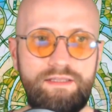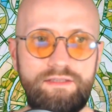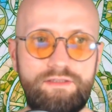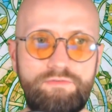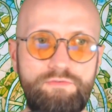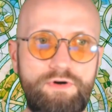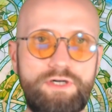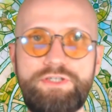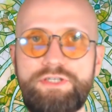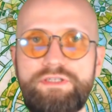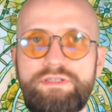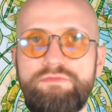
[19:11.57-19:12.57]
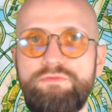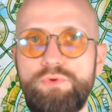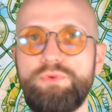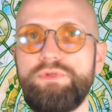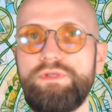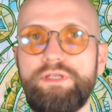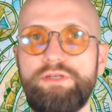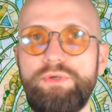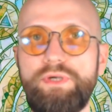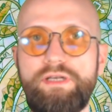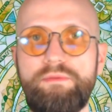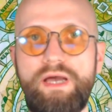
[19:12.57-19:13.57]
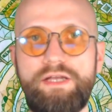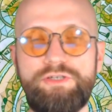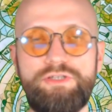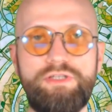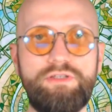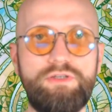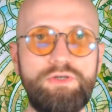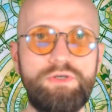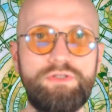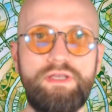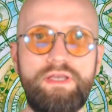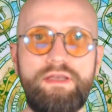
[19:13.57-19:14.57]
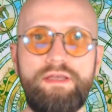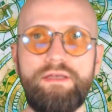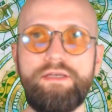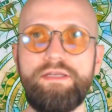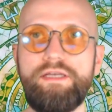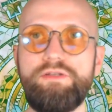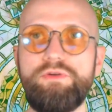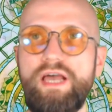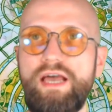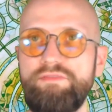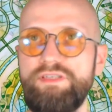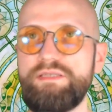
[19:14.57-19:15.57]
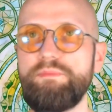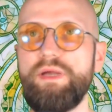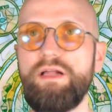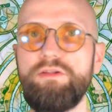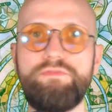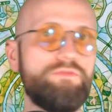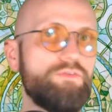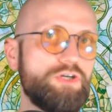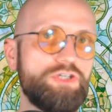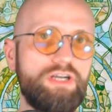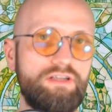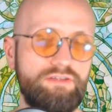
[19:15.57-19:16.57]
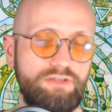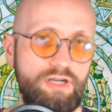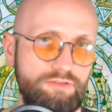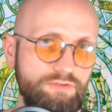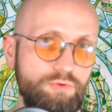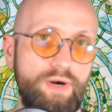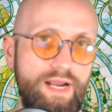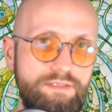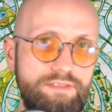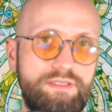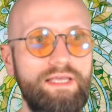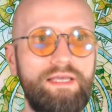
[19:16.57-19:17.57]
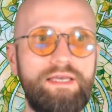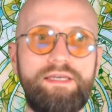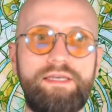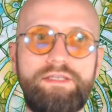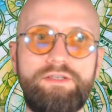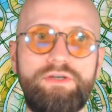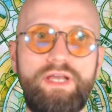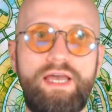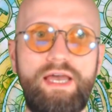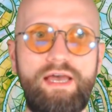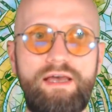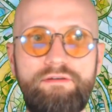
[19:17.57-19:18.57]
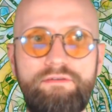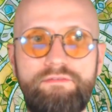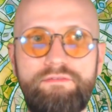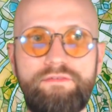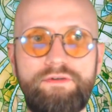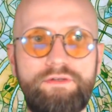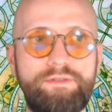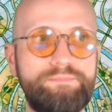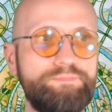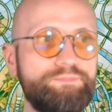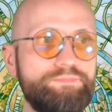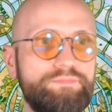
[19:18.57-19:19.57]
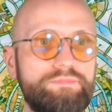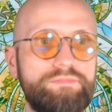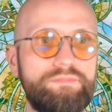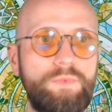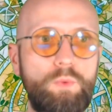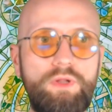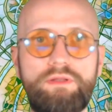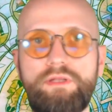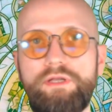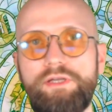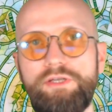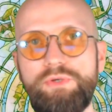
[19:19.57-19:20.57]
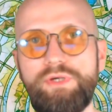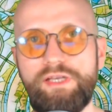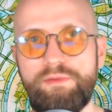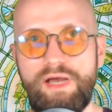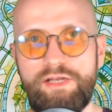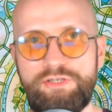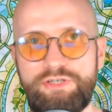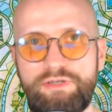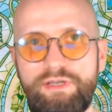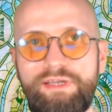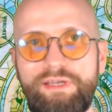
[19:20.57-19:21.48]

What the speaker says: the freshest fruit that you can imagine. It could have the smell of fresh cut grass. It could have well, you can imagine